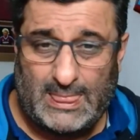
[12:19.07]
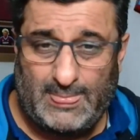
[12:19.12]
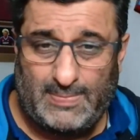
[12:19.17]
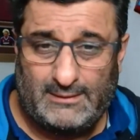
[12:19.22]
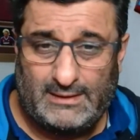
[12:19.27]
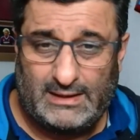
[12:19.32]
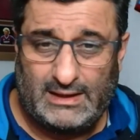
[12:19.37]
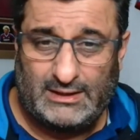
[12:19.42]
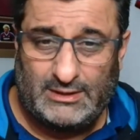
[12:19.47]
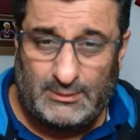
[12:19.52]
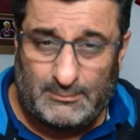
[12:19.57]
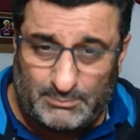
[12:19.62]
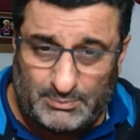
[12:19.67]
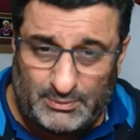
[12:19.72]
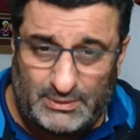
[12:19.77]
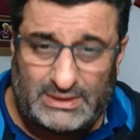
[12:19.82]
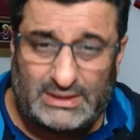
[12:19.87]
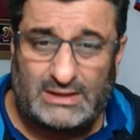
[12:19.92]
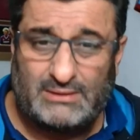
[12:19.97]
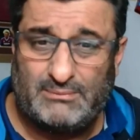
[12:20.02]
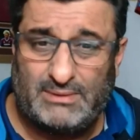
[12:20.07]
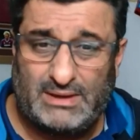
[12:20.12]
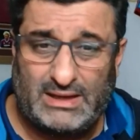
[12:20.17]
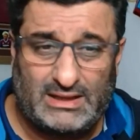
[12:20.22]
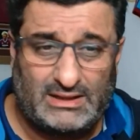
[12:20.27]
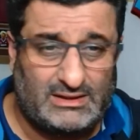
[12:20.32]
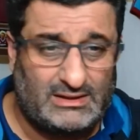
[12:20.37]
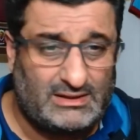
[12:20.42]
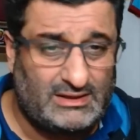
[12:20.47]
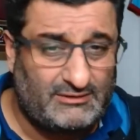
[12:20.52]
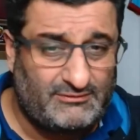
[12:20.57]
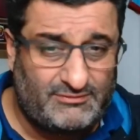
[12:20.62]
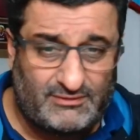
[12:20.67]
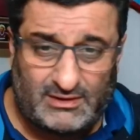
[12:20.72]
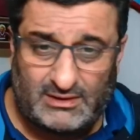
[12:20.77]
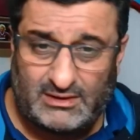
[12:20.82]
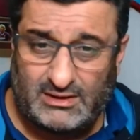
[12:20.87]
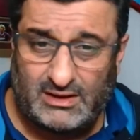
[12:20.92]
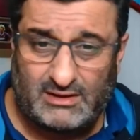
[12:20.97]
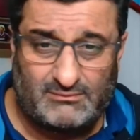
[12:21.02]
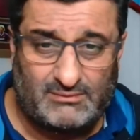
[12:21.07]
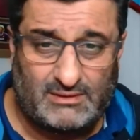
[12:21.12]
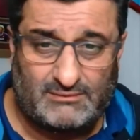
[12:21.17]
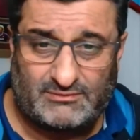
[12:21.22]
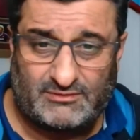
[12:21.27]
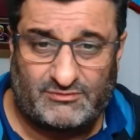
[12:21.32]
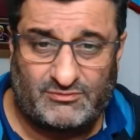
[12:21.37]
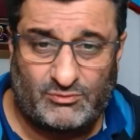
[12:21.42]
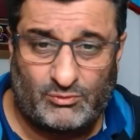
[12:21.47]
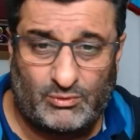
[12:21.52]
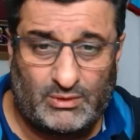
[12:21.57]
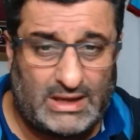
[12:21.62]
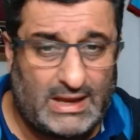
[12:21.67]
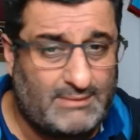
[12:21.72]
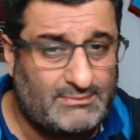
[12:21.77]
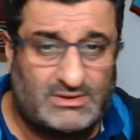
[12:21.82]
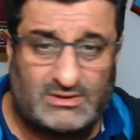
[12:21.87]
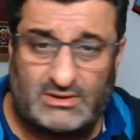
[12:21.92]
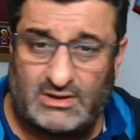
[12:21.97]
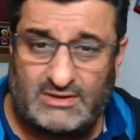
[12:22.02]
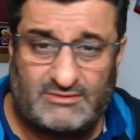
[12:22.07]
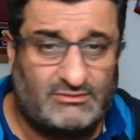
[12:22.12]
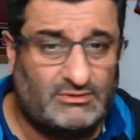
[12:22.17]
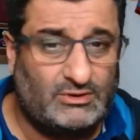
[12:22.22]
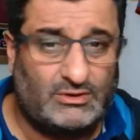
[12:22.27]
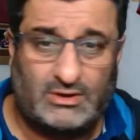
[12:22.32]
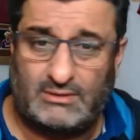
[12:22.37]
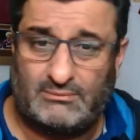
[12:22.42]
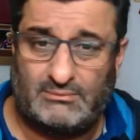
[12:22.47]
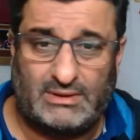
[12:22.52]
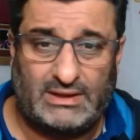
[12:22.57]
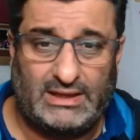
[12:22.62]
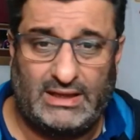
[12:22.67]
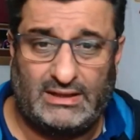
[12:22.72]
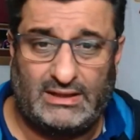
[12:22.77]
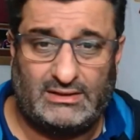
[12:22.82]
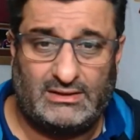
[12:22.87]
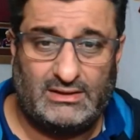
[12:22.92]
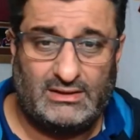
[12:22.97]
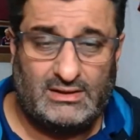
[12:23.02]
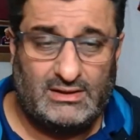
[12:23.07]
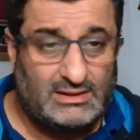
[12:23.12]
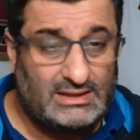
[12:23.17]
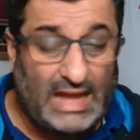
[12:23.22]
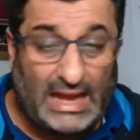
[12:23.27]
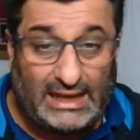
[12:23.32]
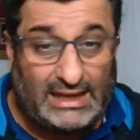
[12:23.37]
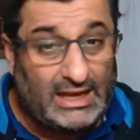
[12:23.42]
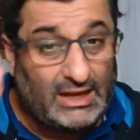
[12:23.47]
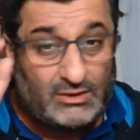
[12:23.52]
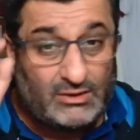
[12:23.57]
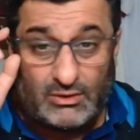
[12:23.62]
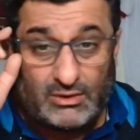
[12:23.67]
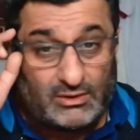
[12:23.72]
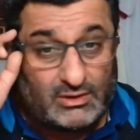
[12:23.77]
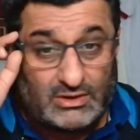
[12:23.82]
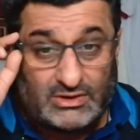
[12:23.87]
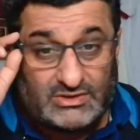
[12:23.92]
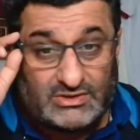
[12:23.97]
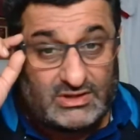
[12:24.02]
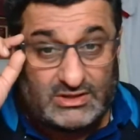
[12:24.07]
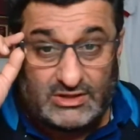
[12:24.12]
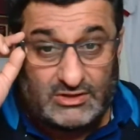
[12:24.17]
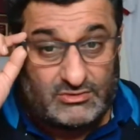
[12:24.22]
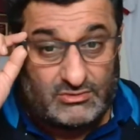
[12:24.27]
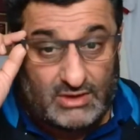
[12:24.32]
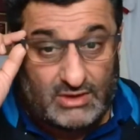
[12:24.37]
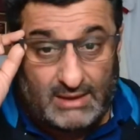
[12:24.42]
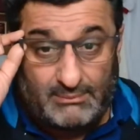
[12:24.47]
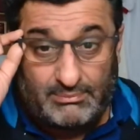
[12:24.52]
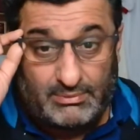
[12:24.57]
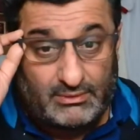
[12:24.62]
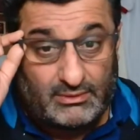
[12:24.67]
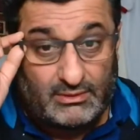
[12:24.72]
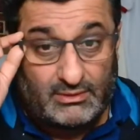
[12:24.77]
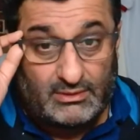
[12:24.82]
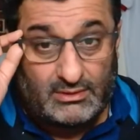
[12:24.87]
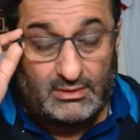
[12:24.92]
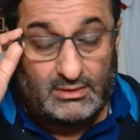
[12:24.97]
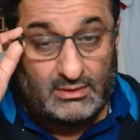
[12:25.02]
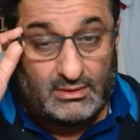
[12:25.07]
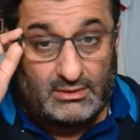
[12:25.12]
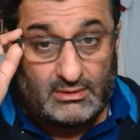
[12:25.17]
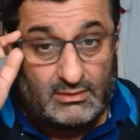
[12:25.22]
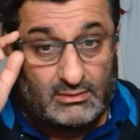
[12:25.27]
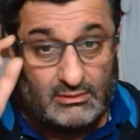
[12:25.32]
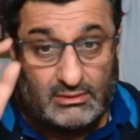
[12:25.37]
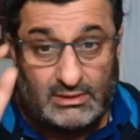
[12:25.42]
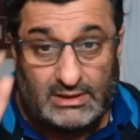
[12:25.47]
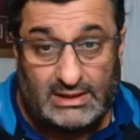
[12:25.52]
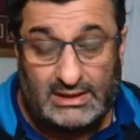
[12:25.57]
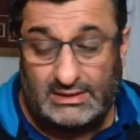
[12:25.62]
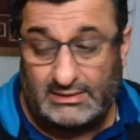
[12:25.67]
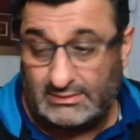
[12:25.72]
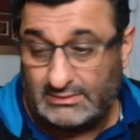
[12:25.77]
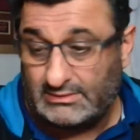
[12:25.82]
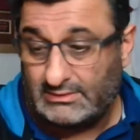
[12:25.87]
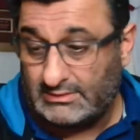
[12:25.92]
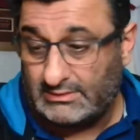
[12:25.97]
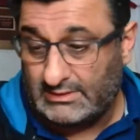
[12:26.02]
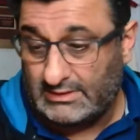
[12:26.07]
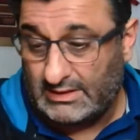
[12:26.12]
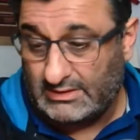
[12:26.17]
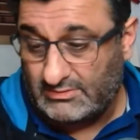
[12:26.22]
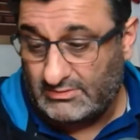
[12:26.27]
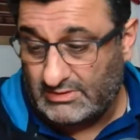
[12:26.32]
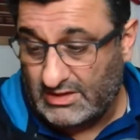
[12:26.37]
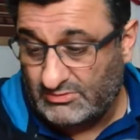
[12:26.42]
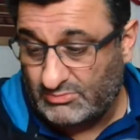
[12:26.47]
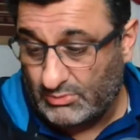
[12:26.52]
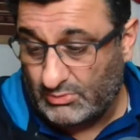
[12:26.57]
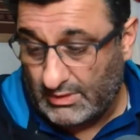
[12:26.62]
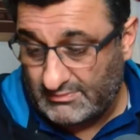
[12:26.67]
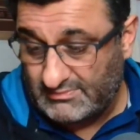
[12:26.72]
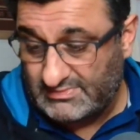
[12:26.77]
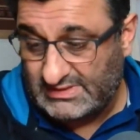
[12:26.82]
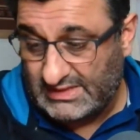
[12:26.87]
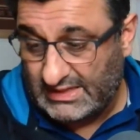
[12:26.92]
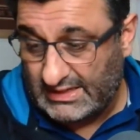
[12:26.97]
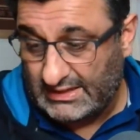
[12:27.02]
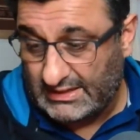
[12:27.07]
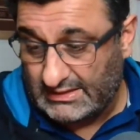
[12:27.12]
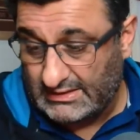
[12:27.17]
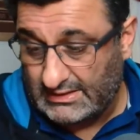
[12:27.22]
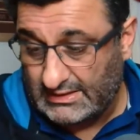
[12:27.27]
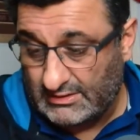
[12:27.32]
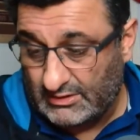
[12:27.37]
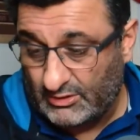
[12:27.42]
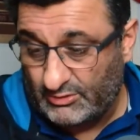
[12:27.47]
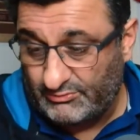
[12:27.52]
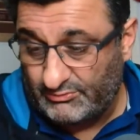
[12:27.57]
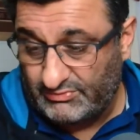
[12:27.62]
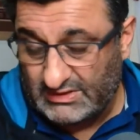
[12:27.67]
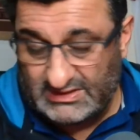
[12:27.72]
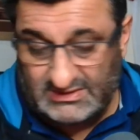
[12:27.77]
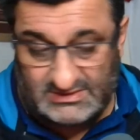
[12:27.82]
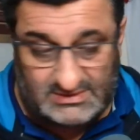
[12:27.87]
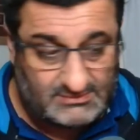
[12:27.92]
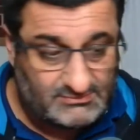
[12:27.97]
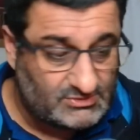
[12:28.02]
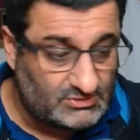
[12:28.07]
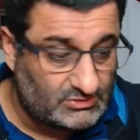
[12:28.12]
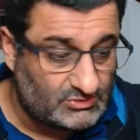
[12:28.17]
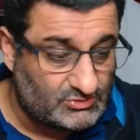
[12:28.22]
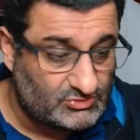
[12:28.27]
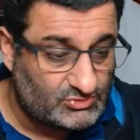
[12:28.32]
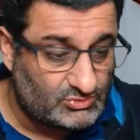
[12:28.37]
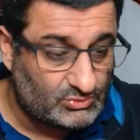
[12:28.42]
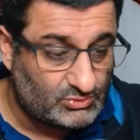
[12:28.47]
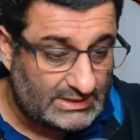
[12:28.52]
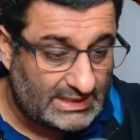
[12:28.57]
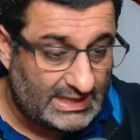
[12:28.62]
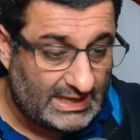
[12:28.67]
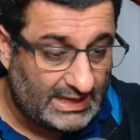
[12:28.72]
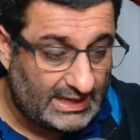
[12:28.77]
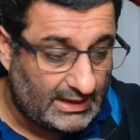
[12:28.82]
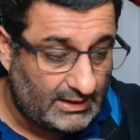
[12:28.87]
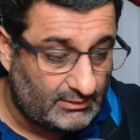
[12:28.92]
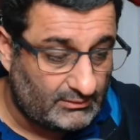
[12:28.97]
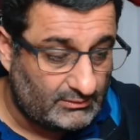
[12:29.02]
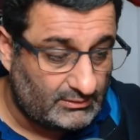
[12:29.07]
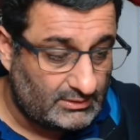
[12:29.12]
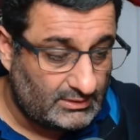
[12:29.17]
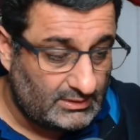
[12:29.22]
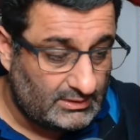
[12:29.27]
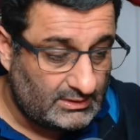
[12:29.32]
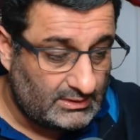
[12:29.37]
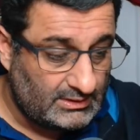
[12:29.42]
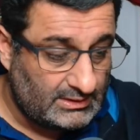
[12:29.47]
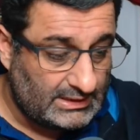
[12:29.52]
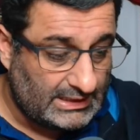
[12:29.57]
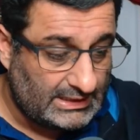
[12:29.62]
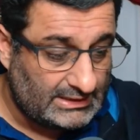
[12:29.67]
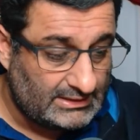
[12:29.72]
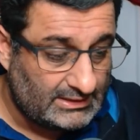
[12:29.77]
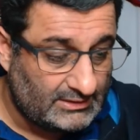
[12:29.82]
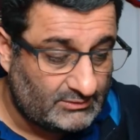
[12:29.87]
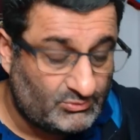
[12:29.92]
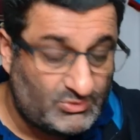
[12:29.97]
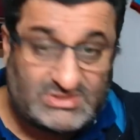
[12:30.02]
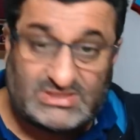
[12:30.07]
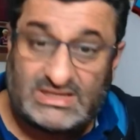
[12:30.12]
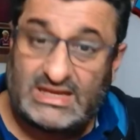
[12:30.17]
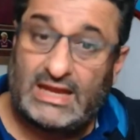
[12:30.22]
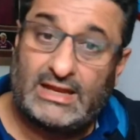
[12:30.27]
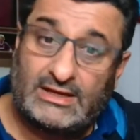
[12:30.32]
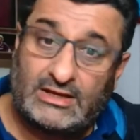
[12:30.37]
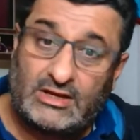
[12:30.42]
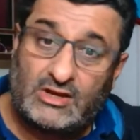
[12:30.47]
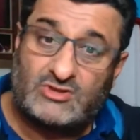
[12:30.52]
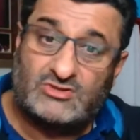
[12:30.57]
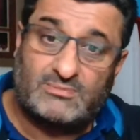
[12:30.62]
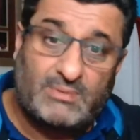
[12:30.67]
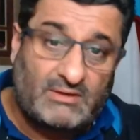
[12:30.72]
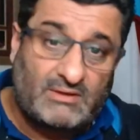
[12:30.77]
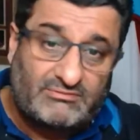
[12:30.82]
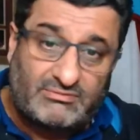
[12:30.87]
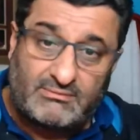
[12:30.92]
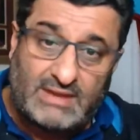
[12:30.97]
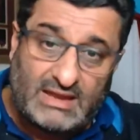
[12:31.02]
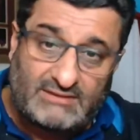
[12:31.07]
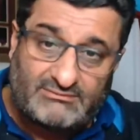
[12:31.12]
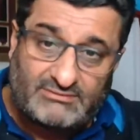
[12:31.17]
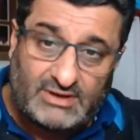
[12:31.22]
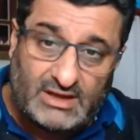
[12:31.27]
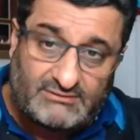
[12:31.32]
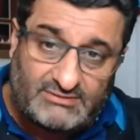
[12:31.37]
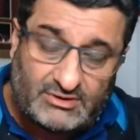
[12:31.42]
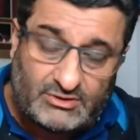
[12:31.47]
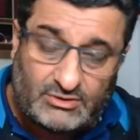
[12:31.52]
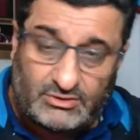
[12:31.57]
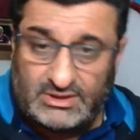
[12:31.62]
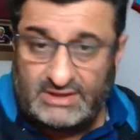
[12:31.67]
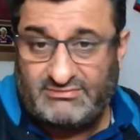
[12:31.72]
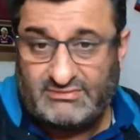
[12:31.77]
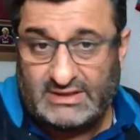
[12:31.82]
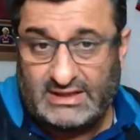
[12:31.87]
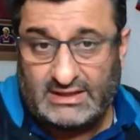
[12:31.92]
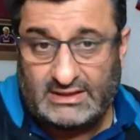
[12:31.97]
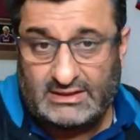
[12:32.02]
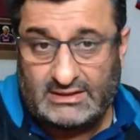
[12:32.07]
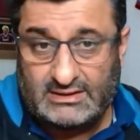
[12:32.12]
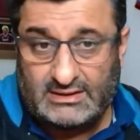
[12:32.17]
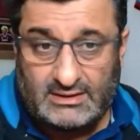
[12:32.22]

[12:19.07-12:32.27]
Yeah, you bring them in and they fuck up after 4 games. You don't even look at them again. That cannot continue to happen, right? That's what I'm saying, and hopefully Tim's going to sort that out, and we'll see how it goes. Apart from that, have a good evening.